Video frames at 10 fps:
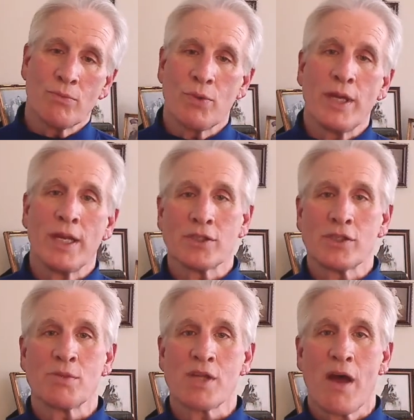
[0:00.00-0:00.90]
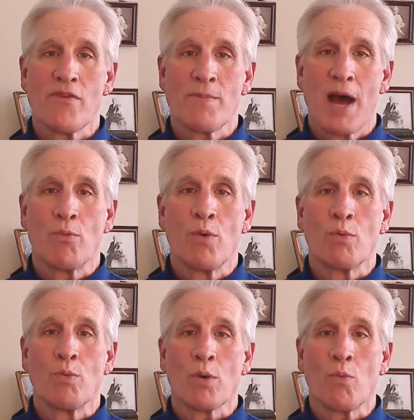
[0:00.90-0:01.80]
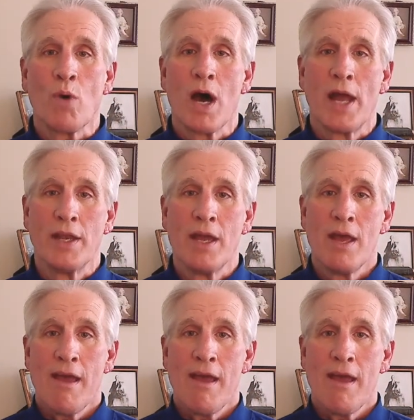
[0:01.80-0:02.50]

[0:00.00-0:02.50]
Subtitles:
reading some stuff about World War One,